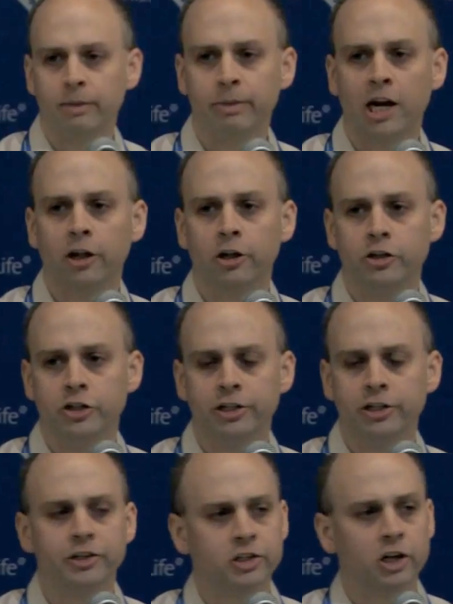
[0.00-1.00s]
immunology
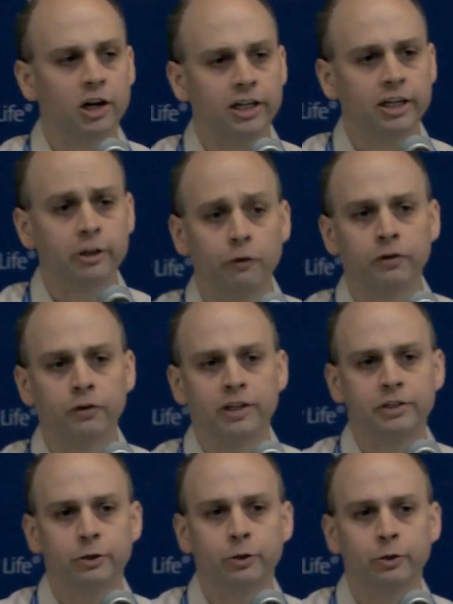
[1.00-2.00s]
to study and
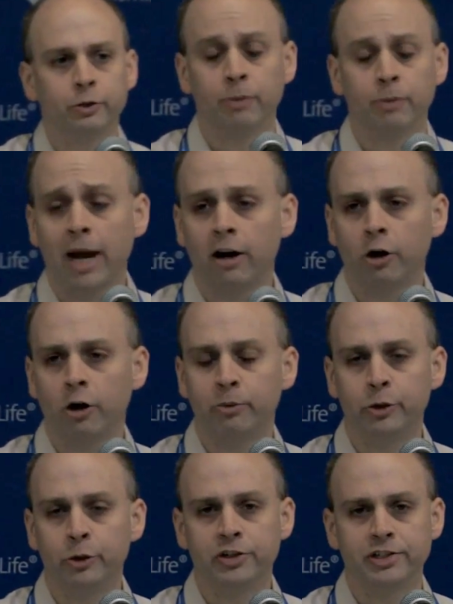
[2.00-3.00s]
hopefully to combat
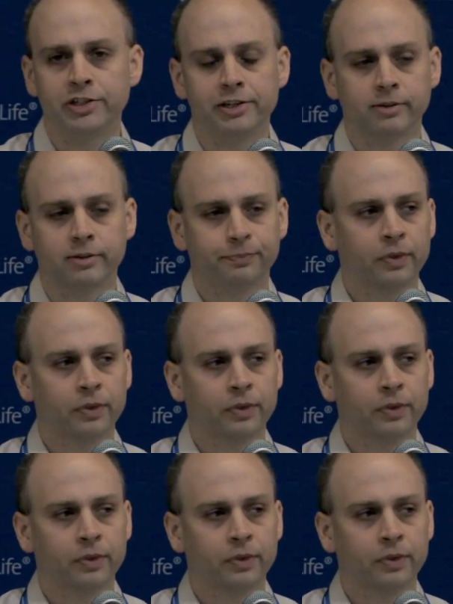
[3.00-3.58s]
autoimmune disease.